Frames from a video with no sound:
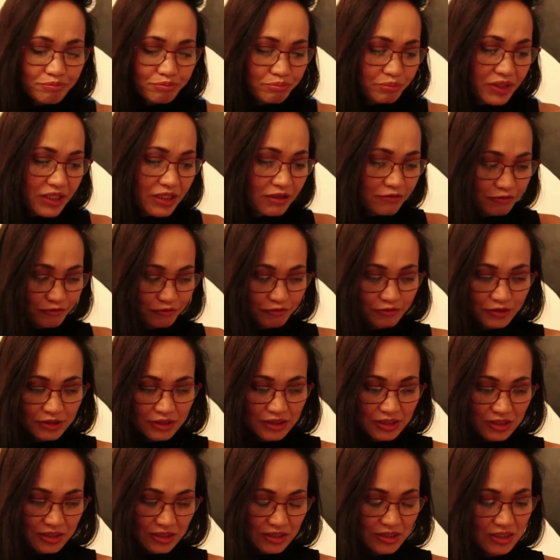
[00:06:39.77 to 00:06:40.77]
fifth
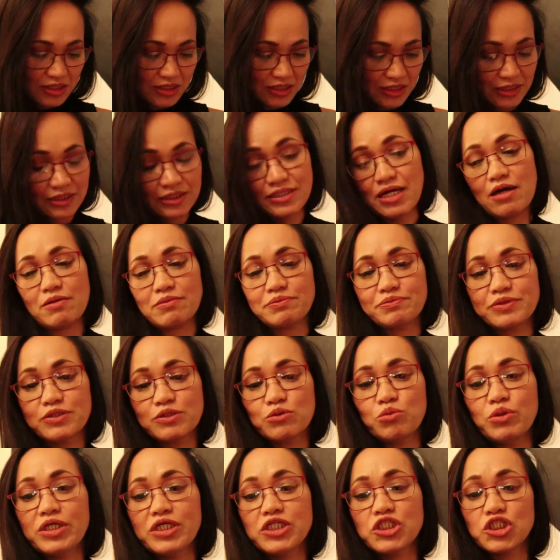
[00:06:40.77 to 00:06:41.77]
steps,
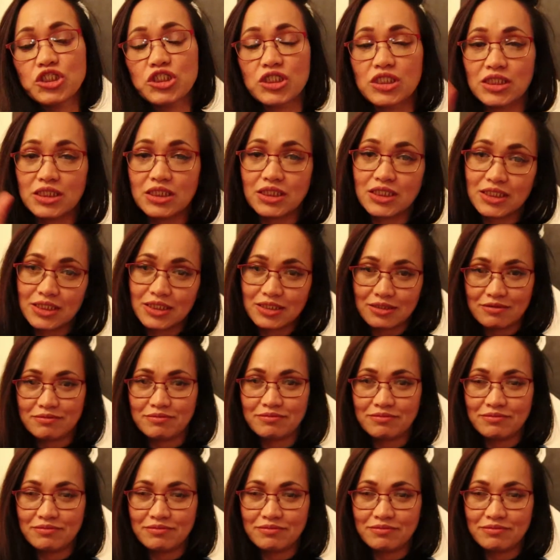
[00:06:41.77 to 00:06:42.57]
which is